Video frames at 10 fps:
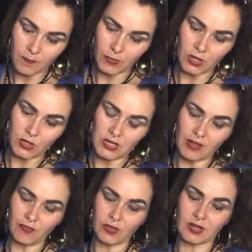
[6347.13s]
Did I
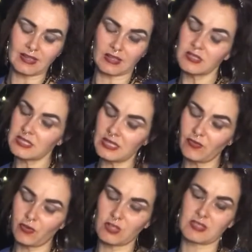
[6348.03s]
feel guilty
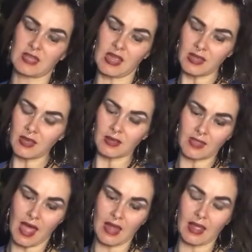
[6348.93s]
for saying
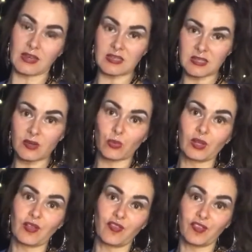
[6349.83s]
that? And it didn't
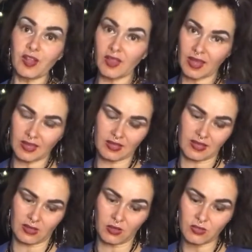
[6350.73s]
really feel like
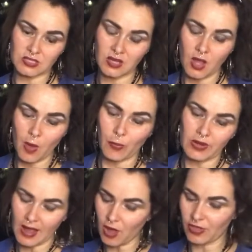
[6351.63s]
guilt. But
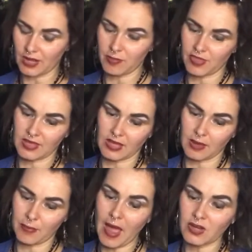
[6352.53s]
now that I'm thinking
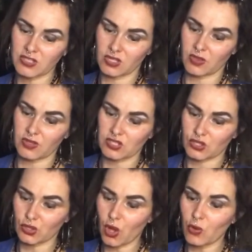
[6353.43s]
back to the
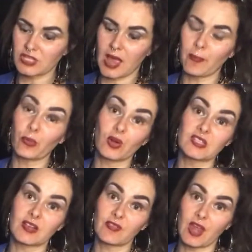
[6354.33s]
slow temperance
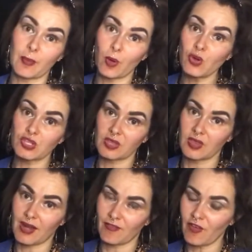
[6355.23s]
of that emotion
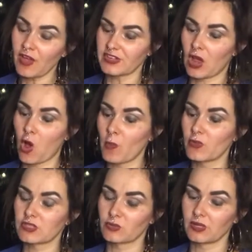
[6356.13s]
that I felt, I
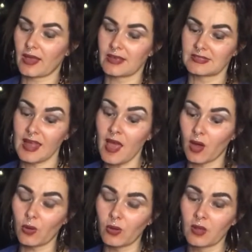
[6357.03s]
almost realize
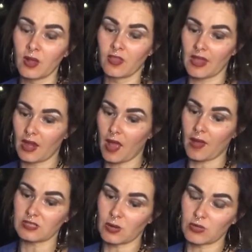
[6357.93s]
now that
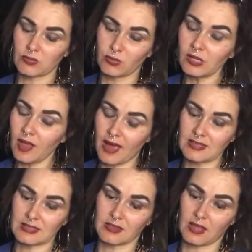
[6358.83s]
as I was
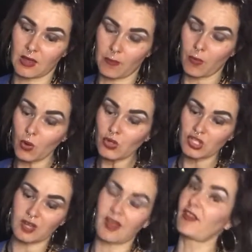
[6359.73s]
realizing the
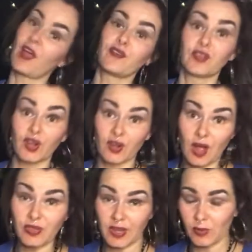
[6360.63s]
emotion, I figured
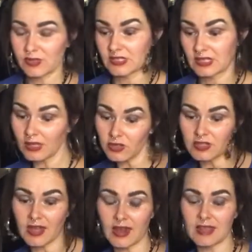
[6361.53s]
out that it was guilt that I